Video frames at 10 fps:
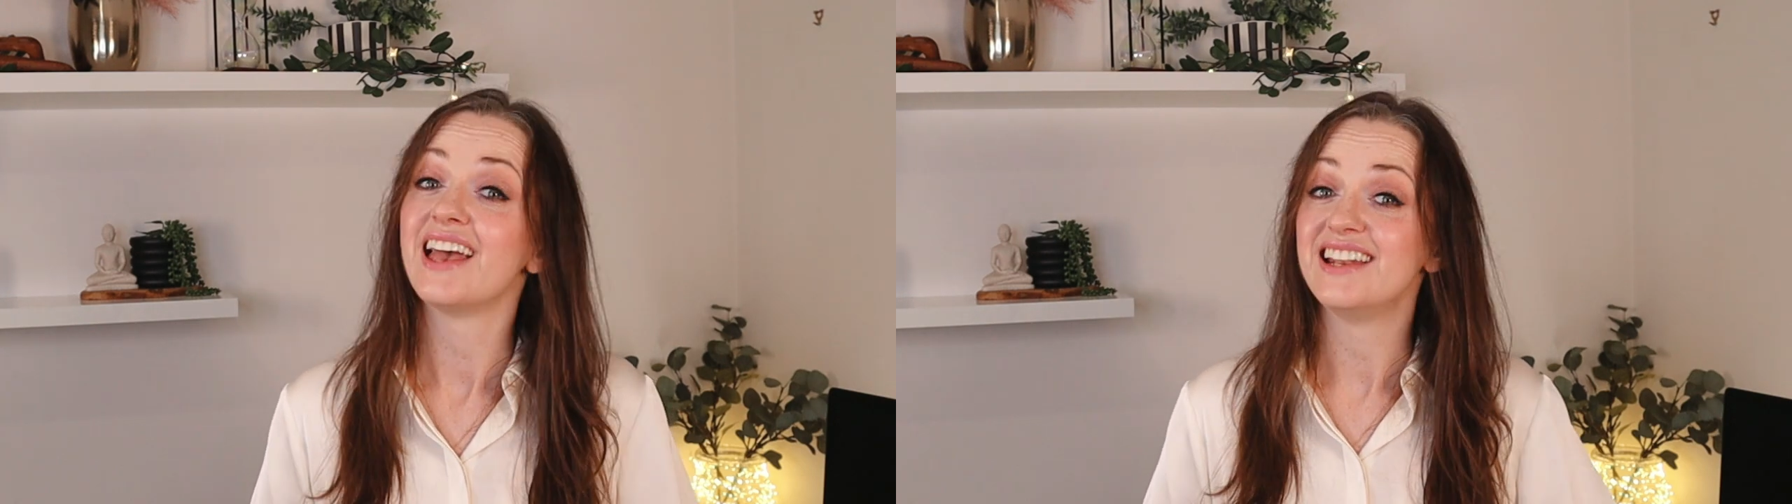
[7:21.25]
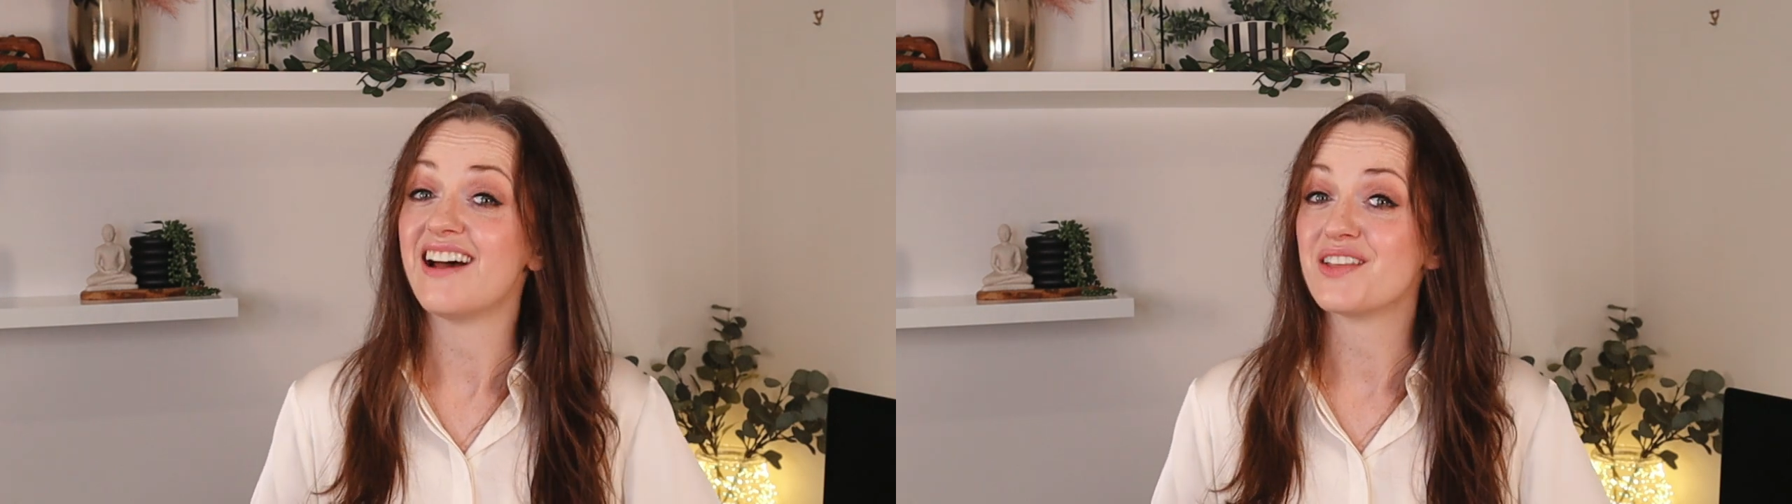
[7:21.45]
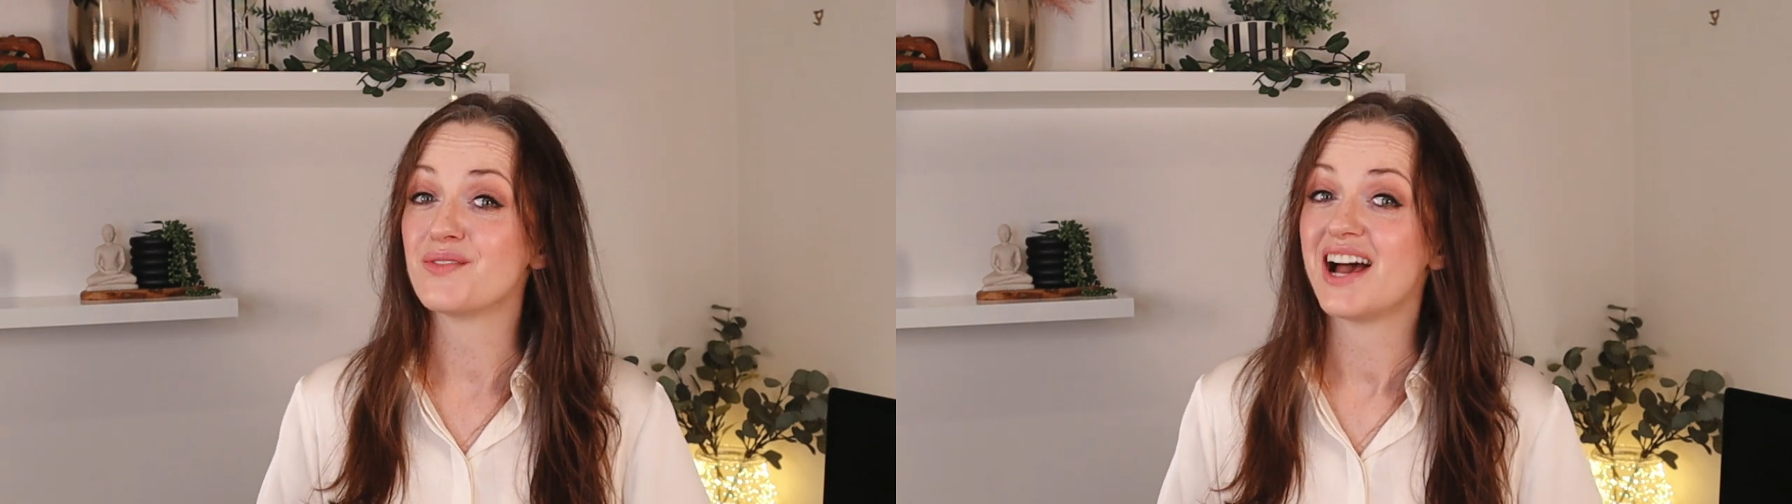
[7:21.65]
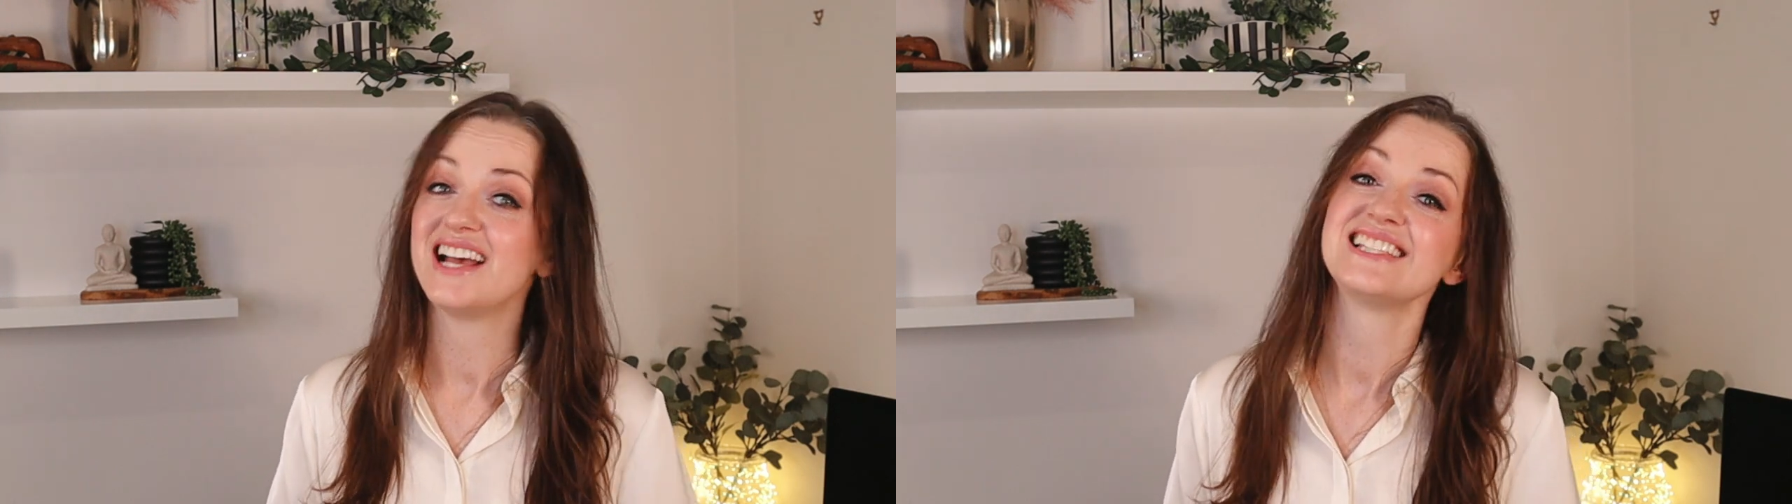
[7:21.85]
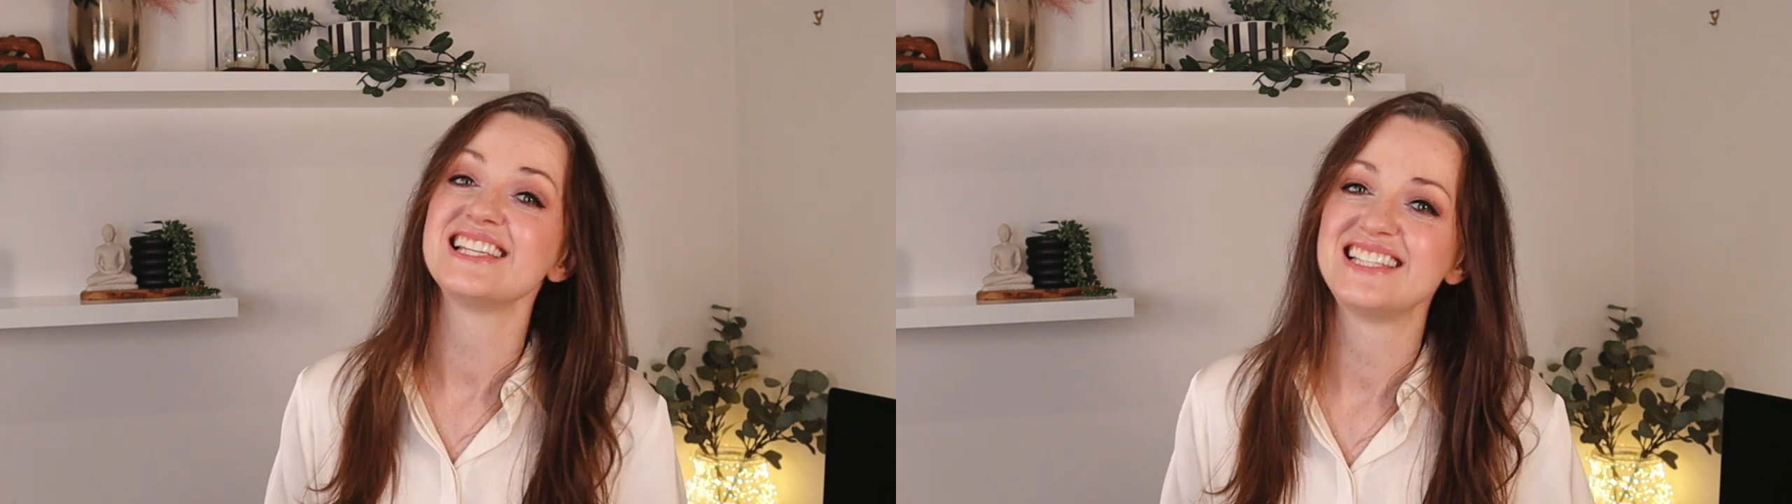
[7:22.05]
And
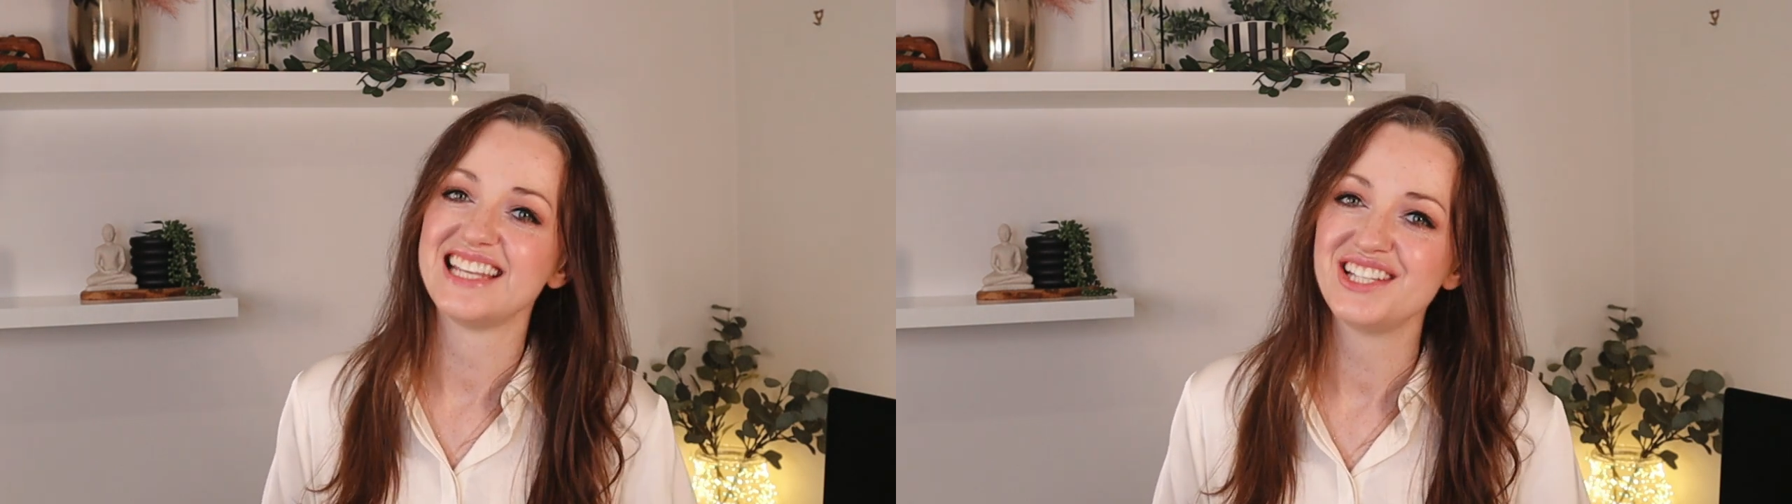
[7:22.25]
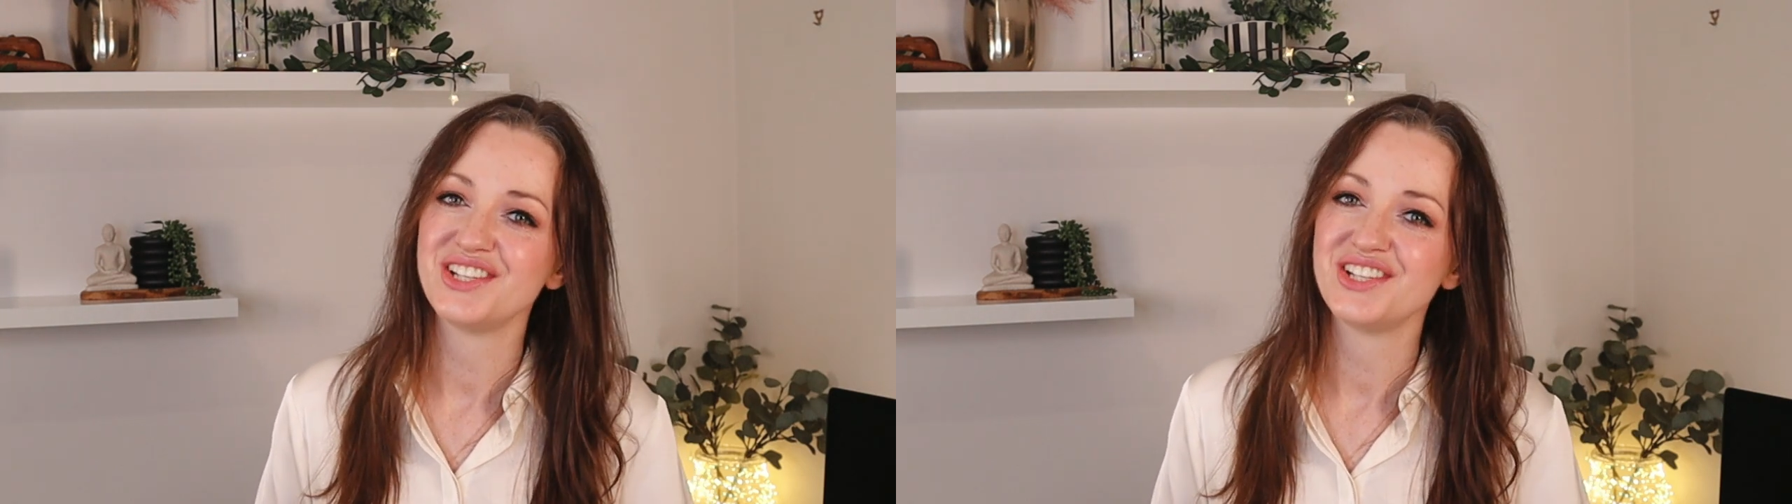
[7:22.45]
otherwise, stay